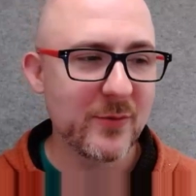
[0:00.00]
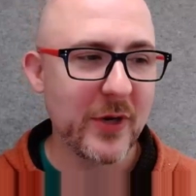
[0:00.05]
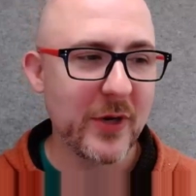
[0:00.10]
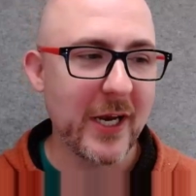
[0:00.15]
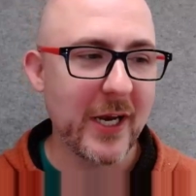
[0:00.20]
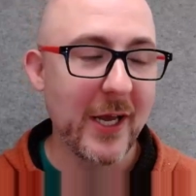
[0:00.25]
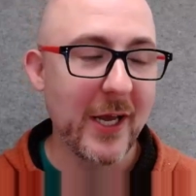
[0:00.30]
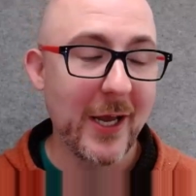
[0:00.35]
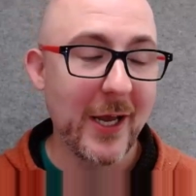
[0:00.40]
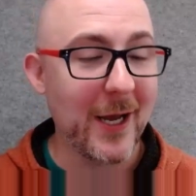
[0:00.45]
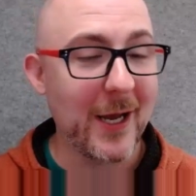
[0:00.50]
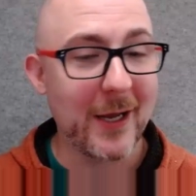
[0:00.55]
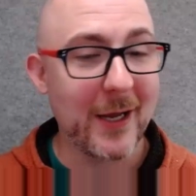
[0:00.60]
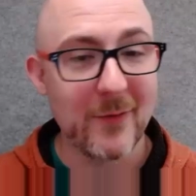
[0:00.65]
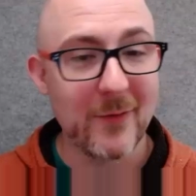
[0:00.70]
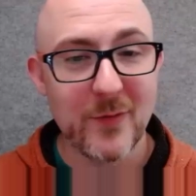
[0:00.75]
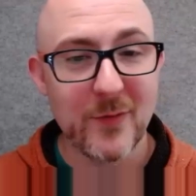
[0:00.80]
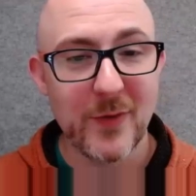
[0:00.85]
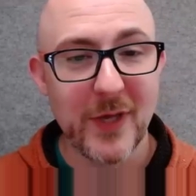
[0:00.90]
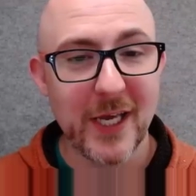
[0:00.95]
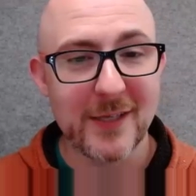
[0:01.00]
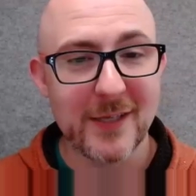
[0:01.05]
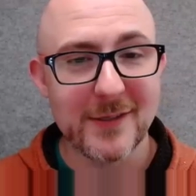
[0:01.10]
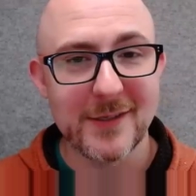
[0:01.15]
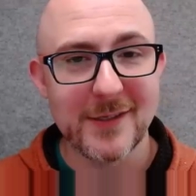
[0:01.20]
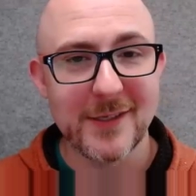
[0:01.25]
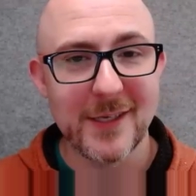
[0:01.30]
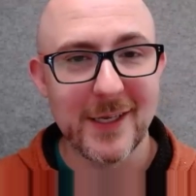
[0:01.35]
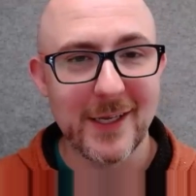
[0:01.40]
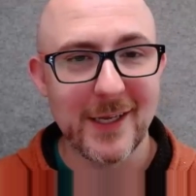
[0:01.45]
But I come from
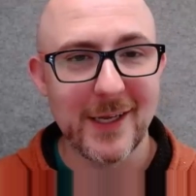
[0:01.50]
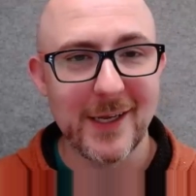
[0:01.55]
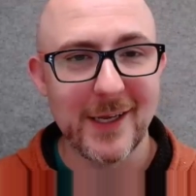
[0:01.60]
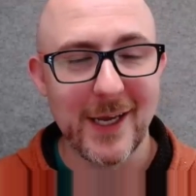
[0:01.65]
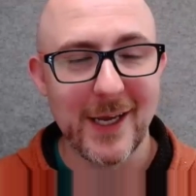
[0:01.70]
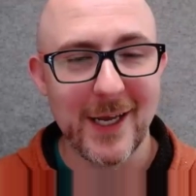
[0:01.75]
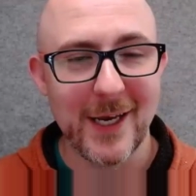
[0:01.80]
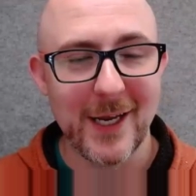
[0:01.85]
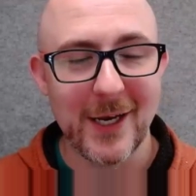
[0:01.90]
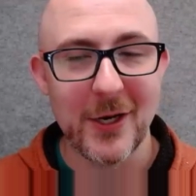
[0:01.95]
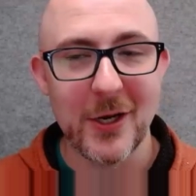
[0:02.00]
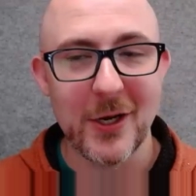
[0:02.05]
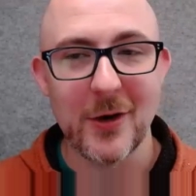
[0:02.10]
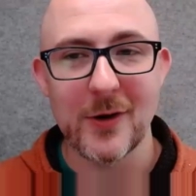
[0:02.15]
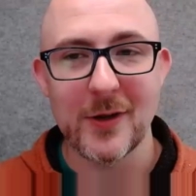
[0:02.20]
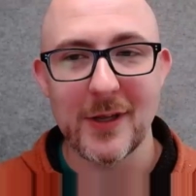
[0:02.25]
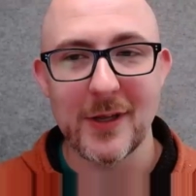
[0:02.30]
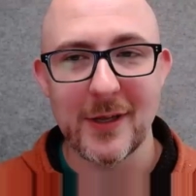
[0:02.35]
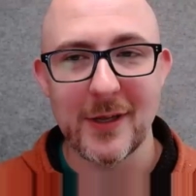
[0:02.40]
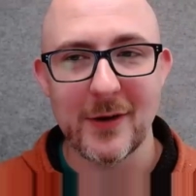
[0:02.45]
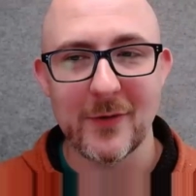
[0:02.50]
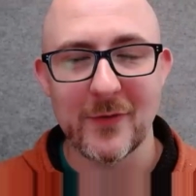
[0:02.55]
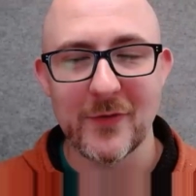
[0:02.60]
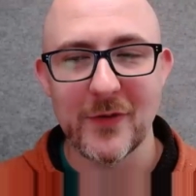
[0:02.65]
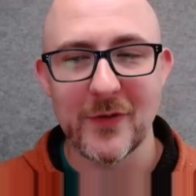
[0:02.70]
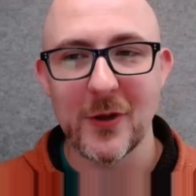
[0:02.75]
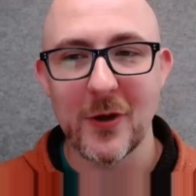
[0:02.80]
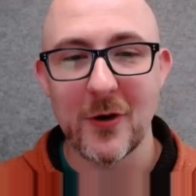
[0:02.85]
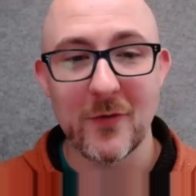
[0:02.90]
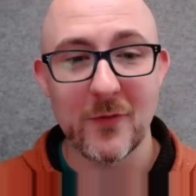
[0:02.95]
Kansas City, and I know it'll
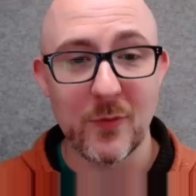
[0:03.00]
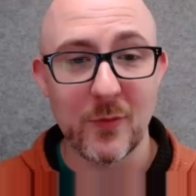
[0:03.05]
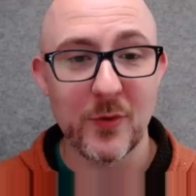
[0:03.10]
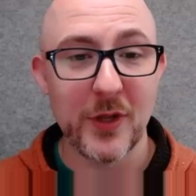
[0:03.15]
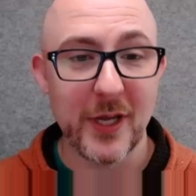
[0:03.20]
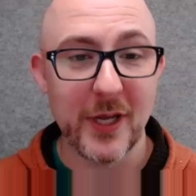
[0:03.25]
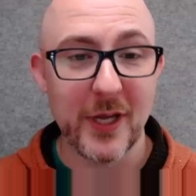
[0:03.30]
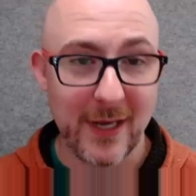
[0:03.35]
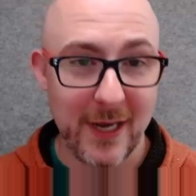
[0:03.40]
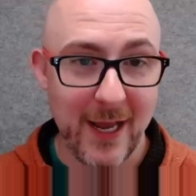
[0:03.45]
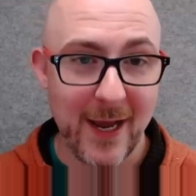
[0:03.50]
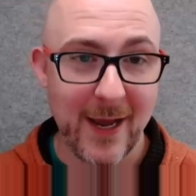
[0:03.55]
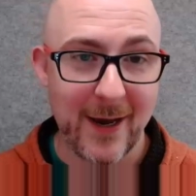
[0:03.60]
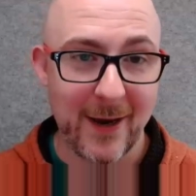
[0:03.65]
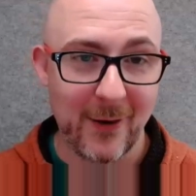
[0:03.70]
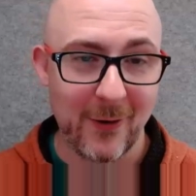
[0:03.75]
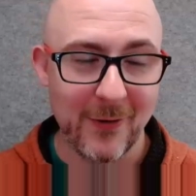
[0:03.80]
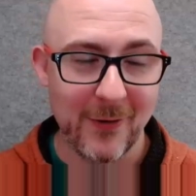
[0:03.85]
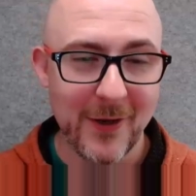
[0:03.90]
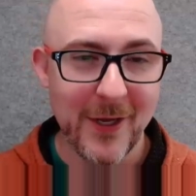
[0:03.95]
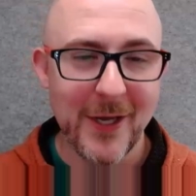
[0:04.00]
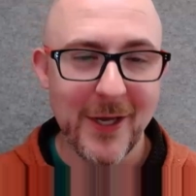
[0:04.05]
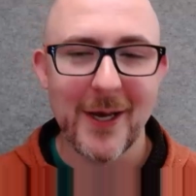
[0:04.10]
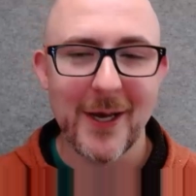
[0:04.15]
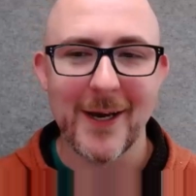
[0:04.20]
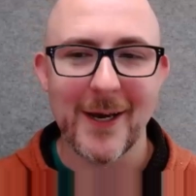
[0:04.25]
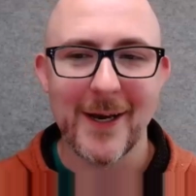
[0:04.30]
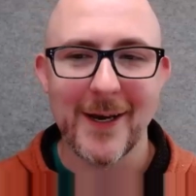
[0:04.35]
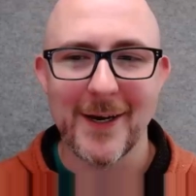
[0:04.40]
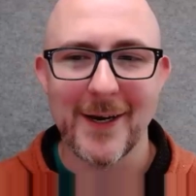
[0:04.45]
feel overplayed now,
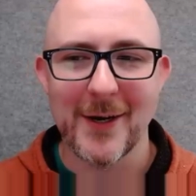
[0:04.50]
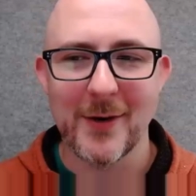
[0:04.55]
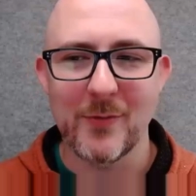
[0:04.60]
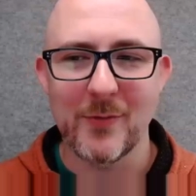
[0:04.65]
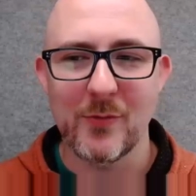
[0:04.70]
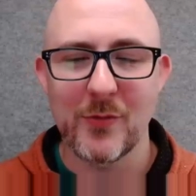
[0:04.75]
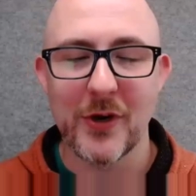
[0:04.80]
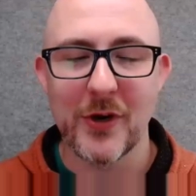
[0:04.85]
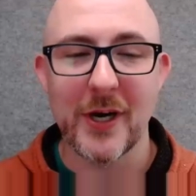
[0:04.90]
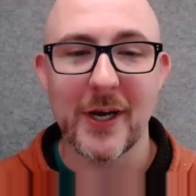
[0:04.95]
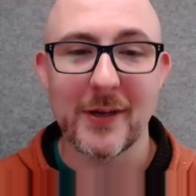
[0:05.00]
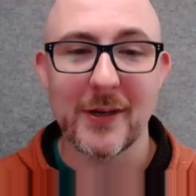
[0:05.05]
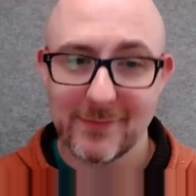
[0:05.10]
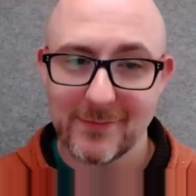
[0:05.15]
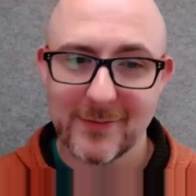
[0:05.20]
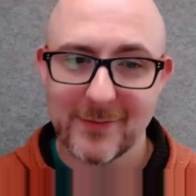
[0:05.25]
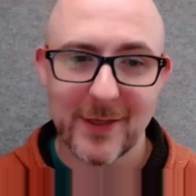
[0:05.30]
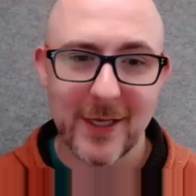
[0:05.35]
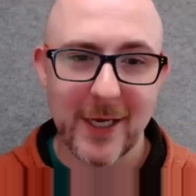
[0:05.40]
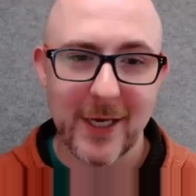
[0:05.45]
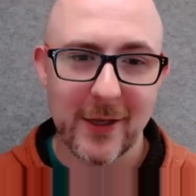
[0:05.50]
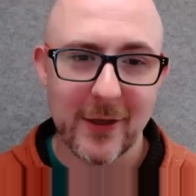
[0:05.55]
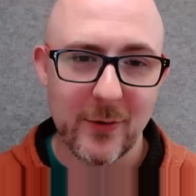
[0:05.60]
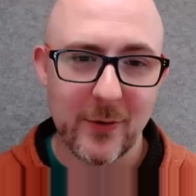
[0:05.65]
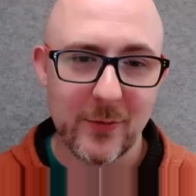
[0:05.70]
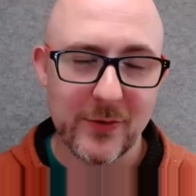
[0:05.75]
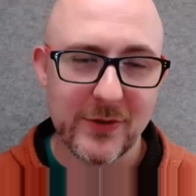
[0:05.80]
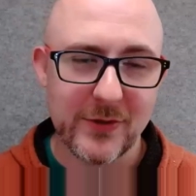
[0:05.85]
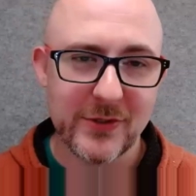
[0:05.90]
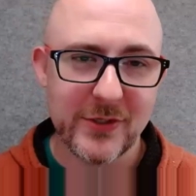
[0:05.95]
but got to go
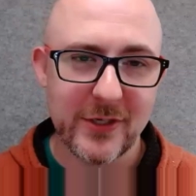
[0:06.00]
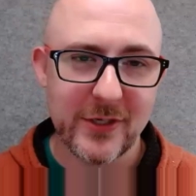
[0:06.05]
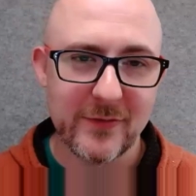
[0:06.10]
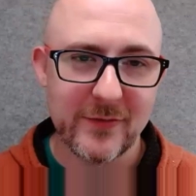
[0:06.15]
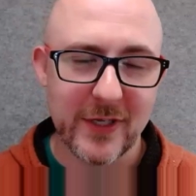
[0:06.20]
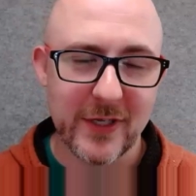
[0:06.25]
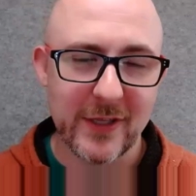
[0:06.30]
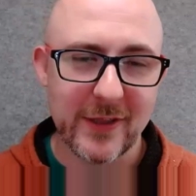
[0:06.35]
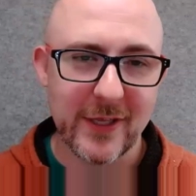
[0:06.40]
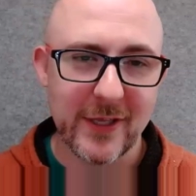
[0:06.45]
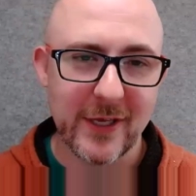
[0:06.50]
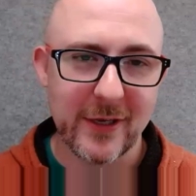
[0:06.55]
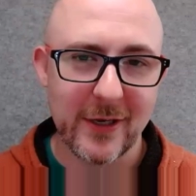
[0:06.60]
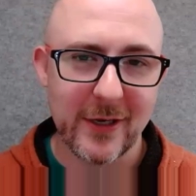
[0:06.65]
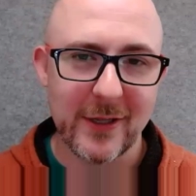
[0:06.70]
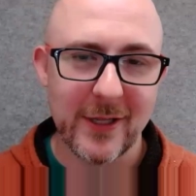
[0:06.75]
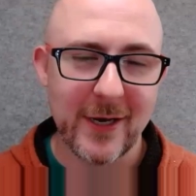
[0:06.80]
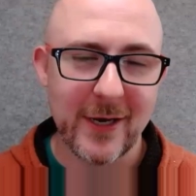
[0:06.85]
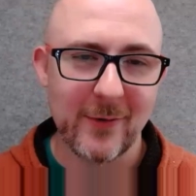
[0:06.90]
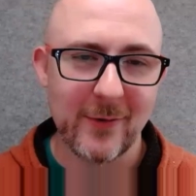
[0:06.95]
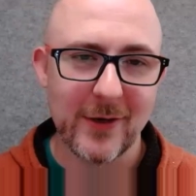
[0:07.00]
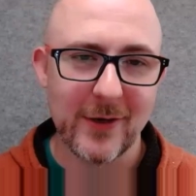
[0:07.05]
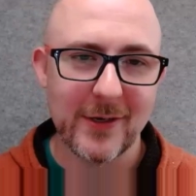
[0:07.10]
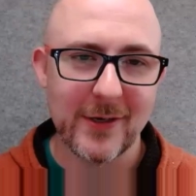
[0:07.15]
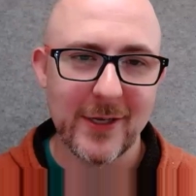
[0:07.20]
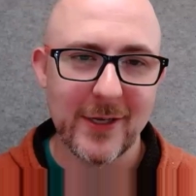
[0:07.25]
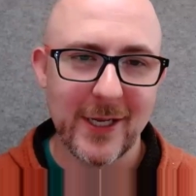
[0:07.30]
with the Chiefs, I think, on that one.